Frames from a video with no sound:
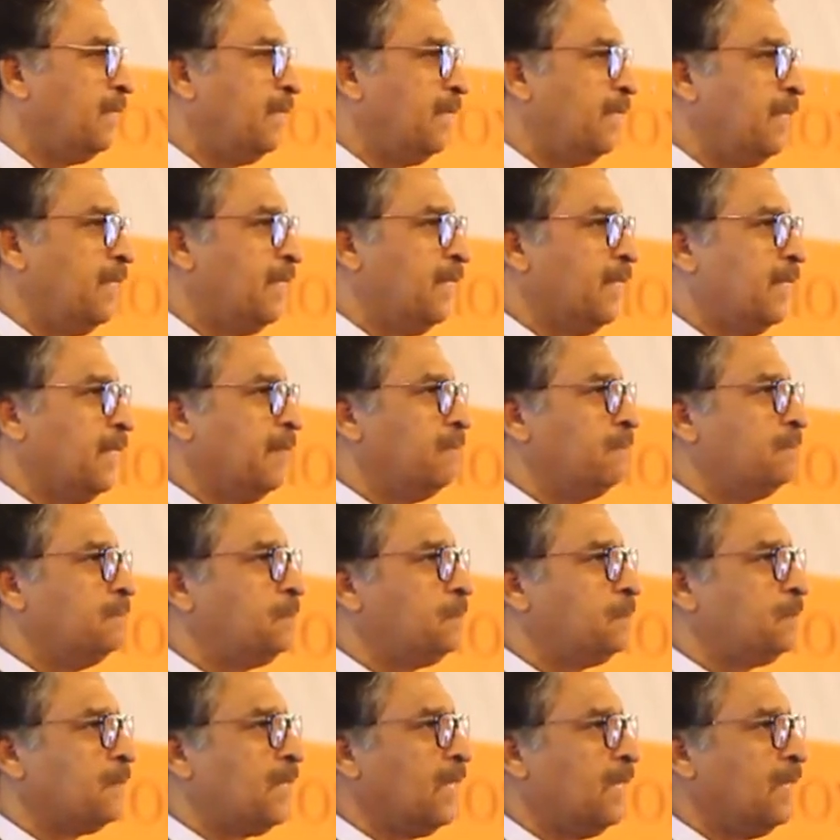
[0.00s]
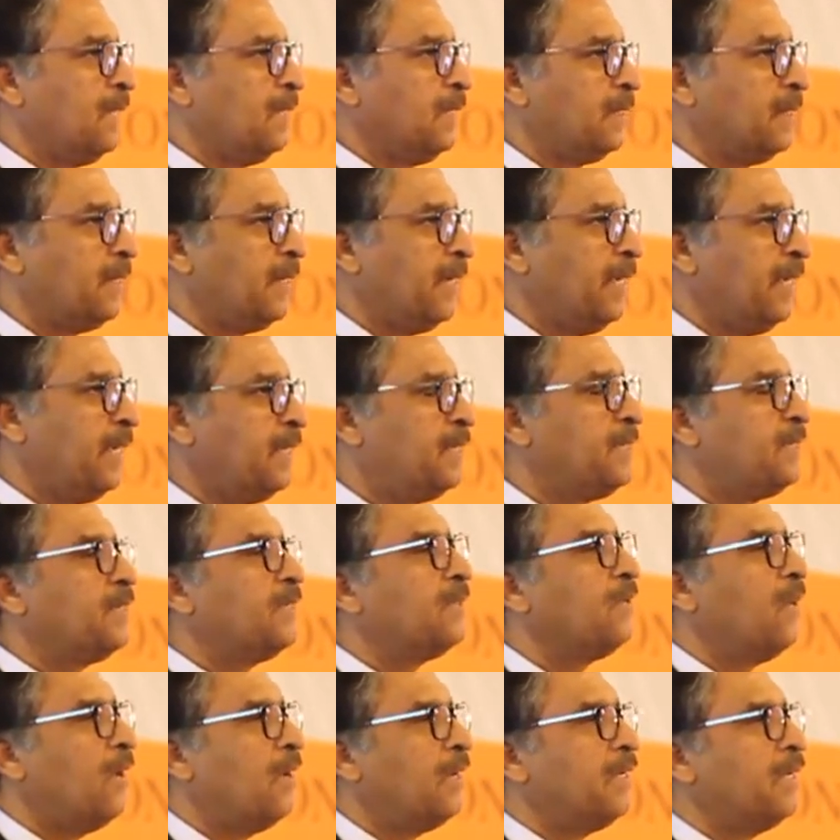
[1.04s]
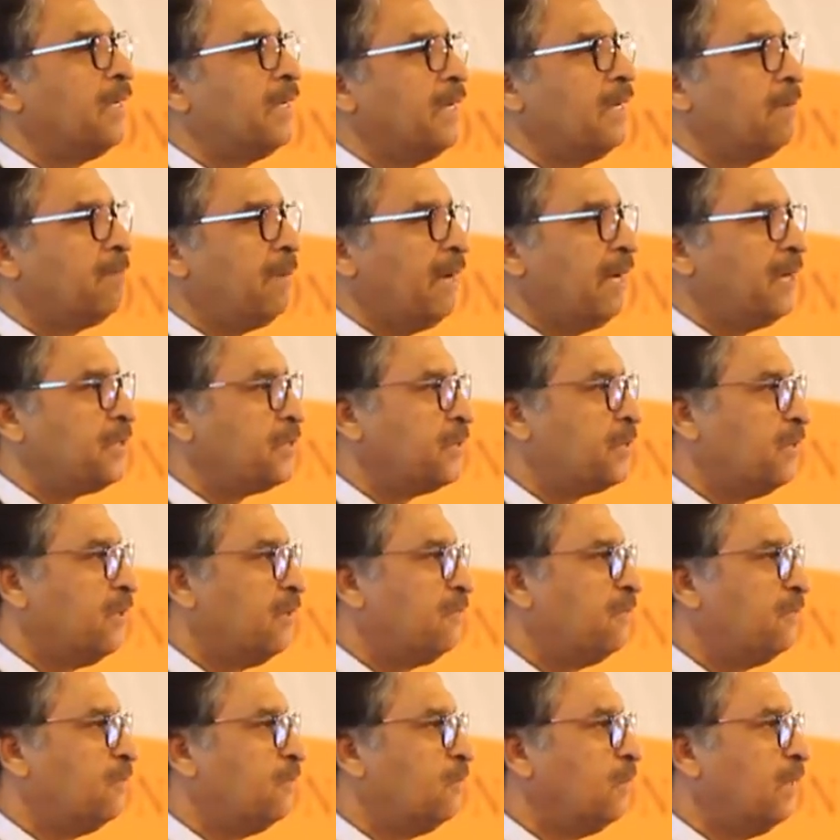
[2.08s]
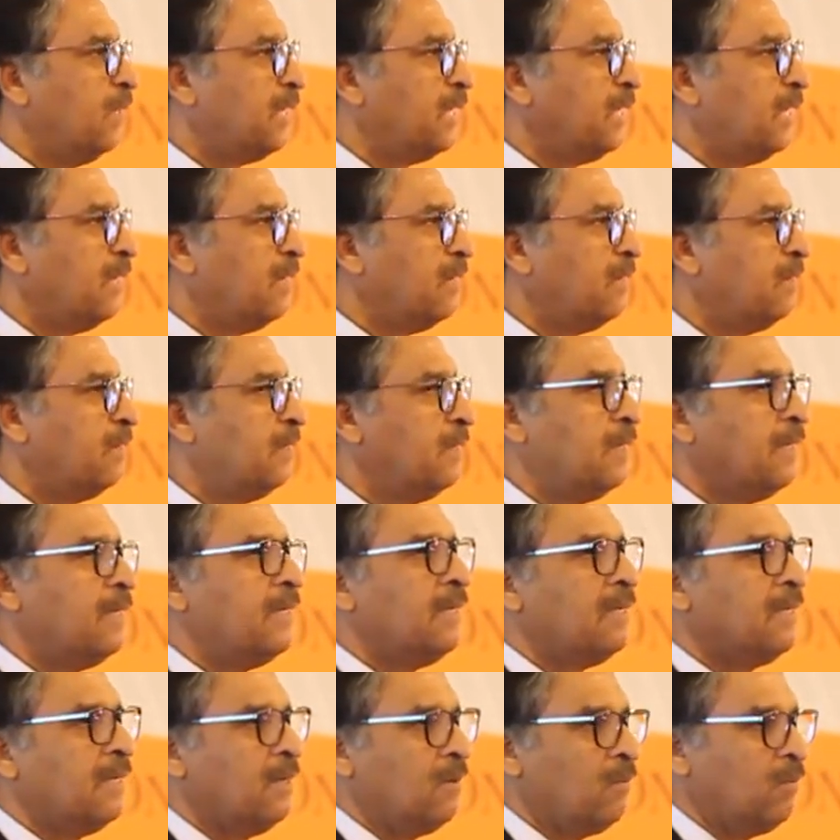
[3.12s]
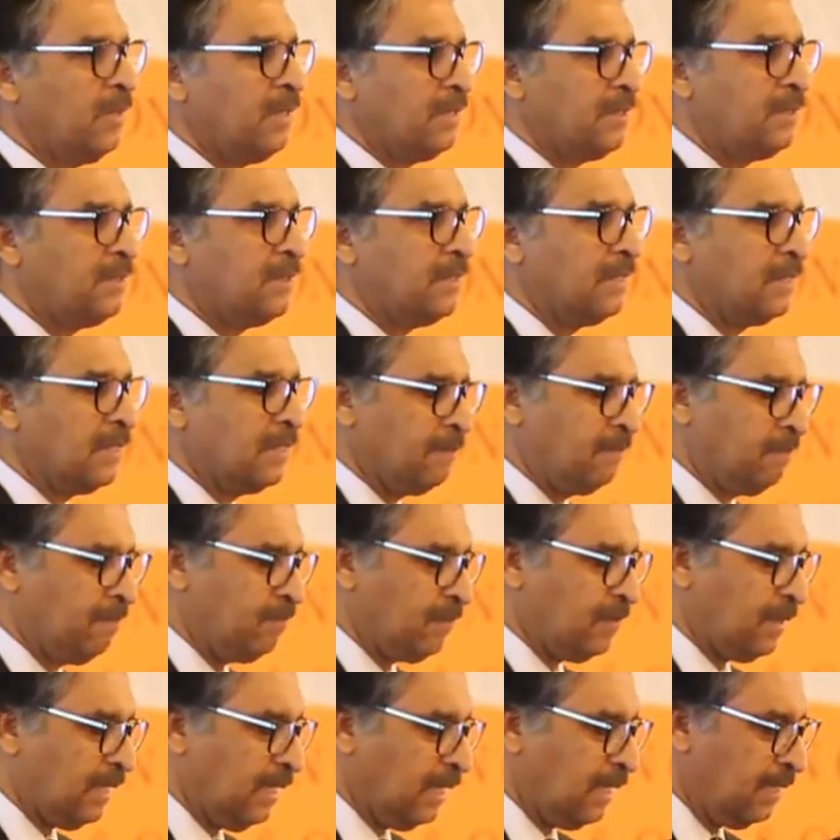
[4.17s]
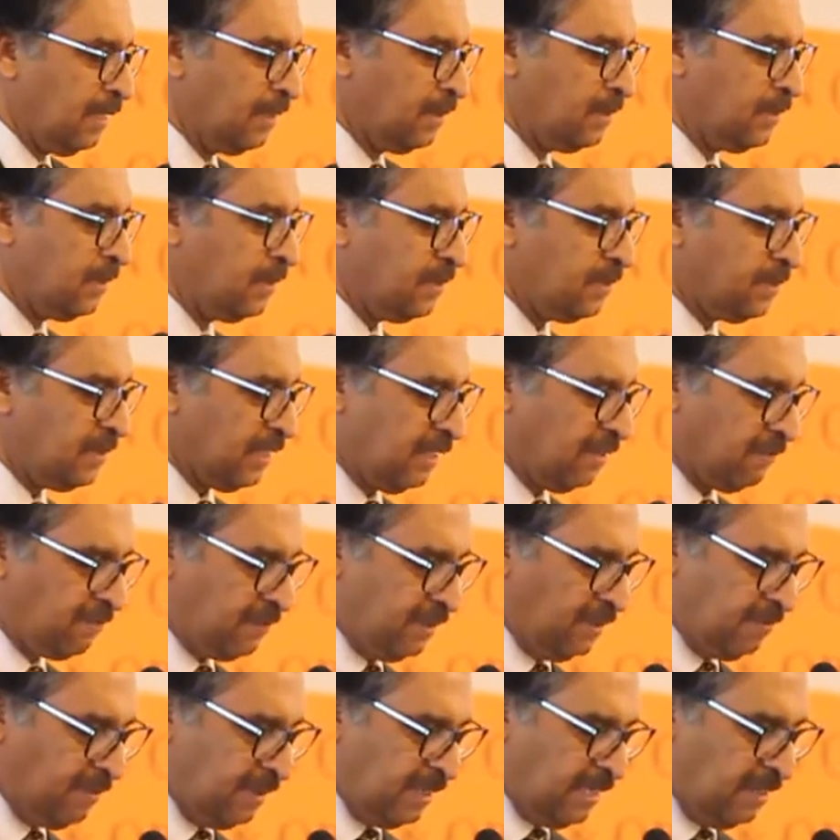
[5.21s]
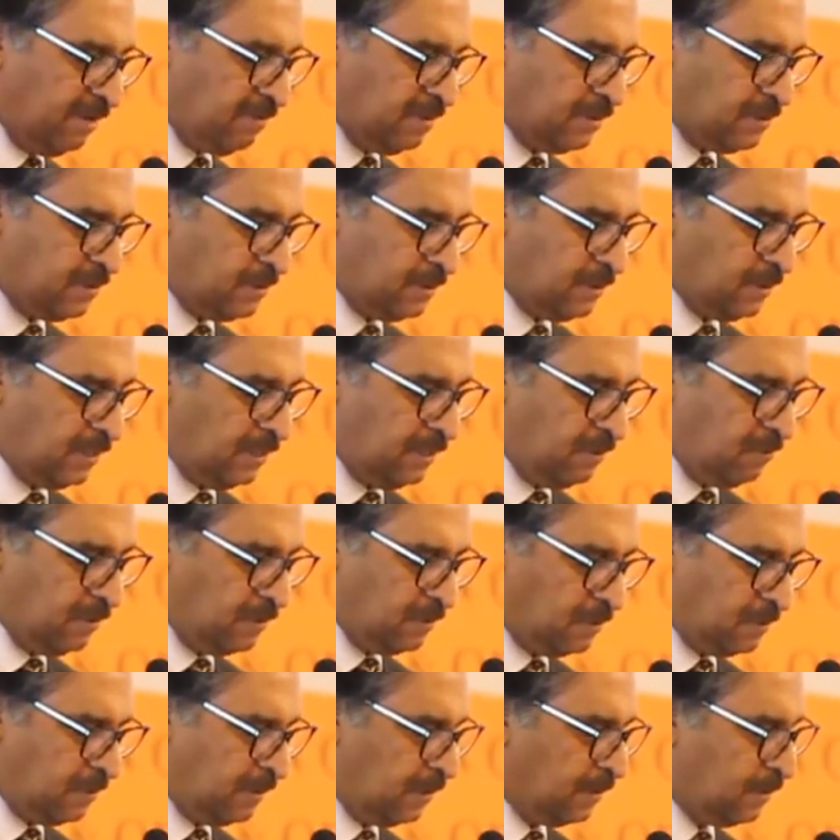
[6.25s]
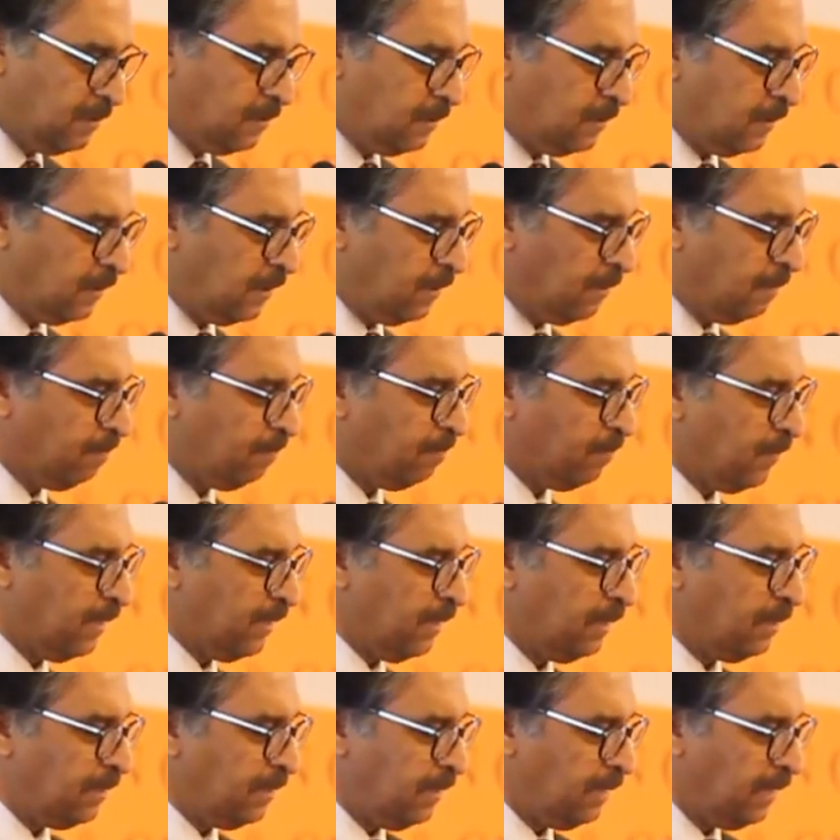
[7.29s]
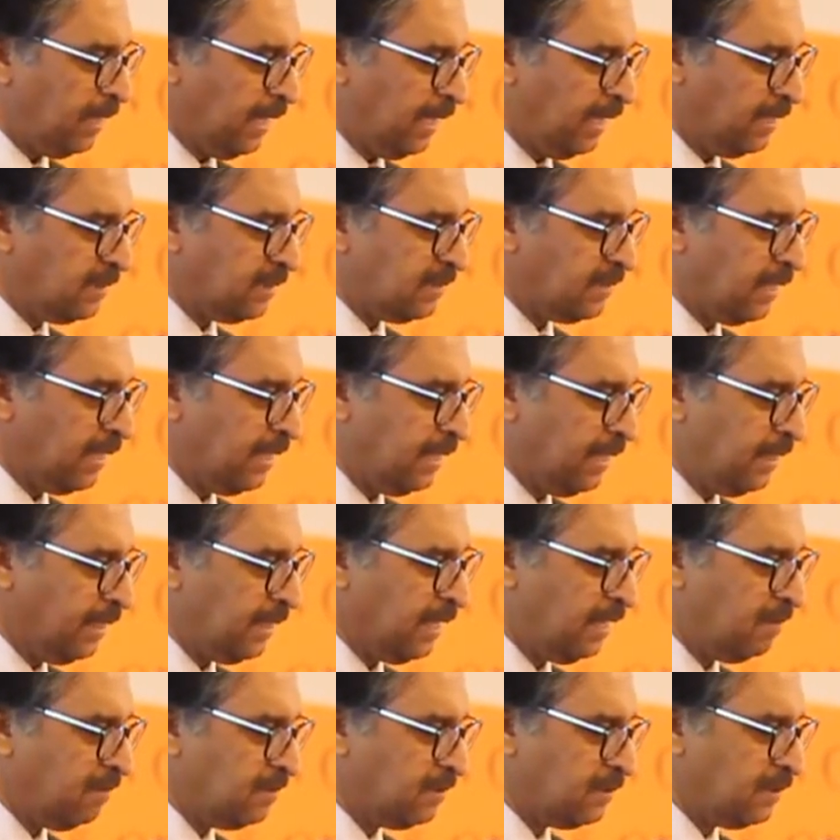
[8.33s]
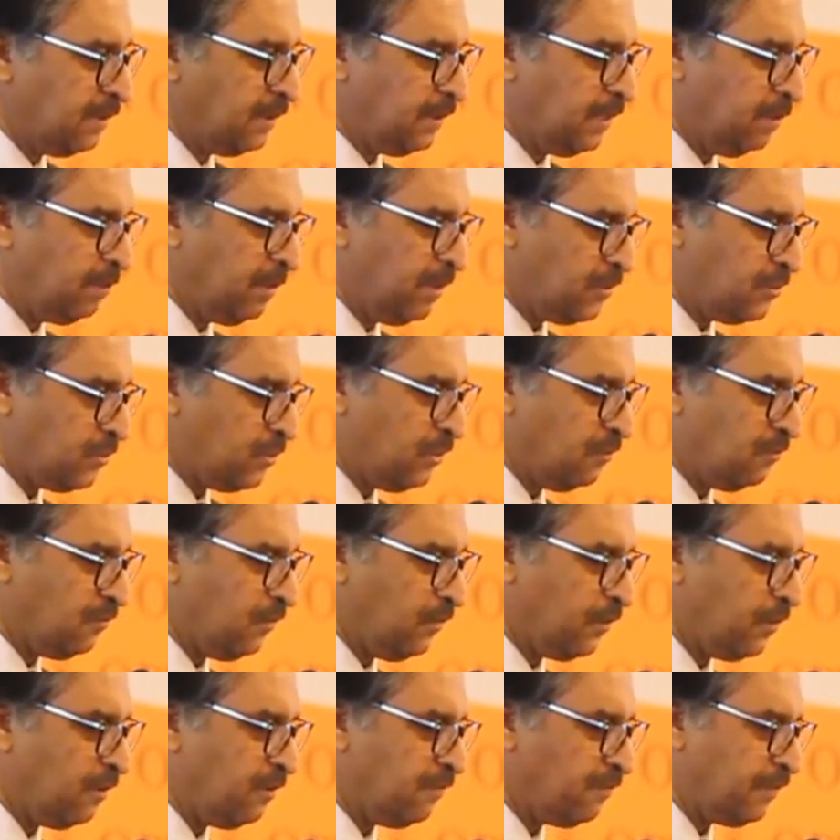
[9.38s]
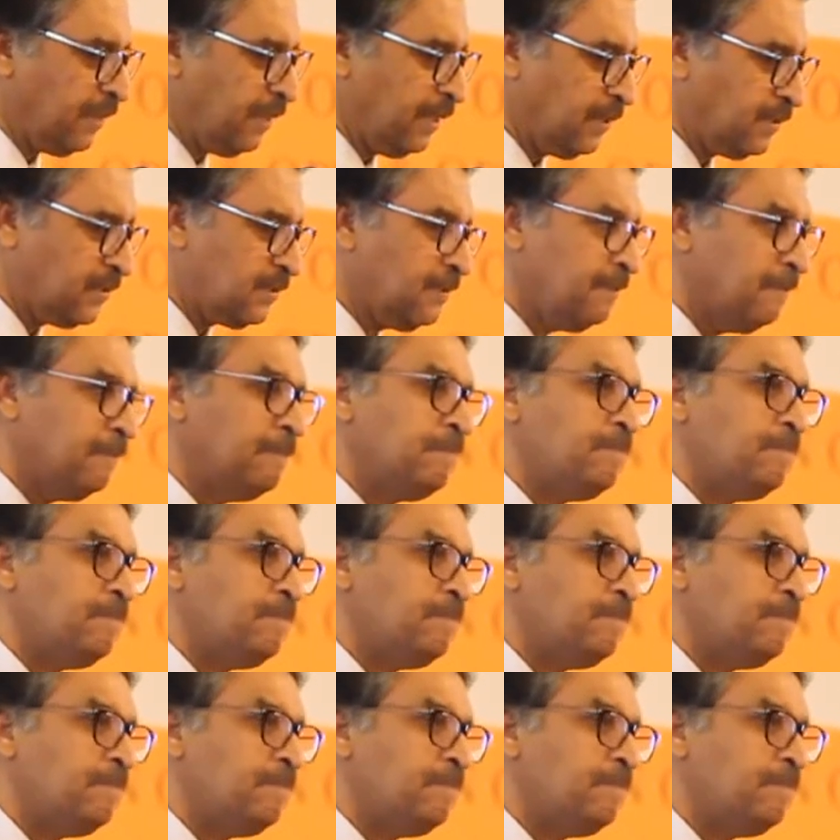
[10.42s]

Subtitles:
the great honor and pleasure of working with Khalid Jafri when he was with the ISI and I was in the Ministry of Foreign Affairs.